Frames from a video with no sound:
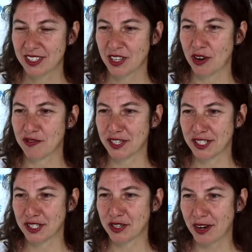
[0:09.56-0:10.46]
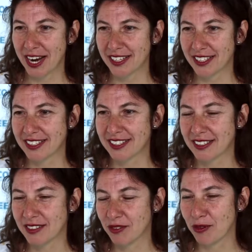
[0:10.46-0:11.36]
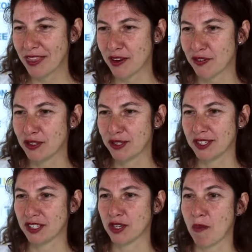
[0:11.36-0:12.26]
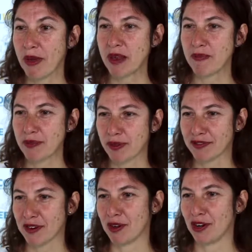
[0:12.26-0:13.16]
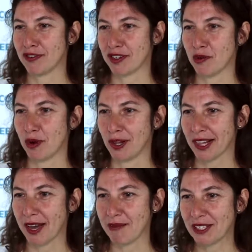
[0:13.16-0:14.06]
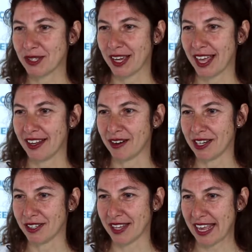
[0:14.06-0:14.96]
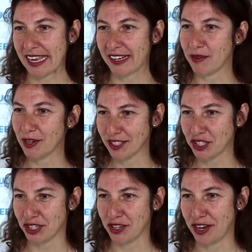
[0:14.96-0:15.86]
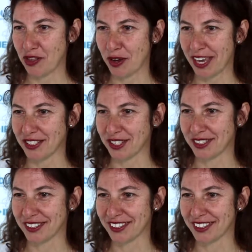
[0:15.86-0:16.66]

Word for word: the conference is great. It's wonderful to see so many people from all over the world coming together because they care about engineering education.